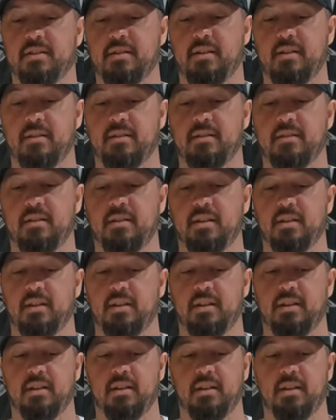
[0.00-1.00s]
called.
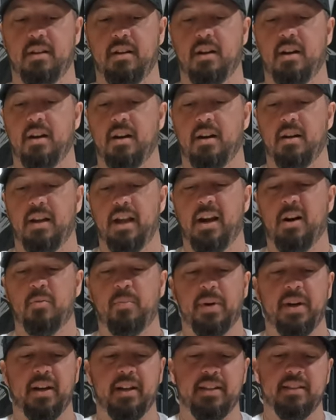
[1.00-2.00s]

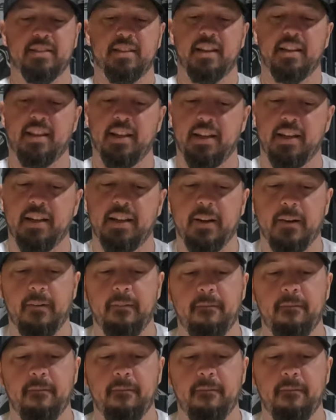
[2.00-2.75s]
Alpines, I think.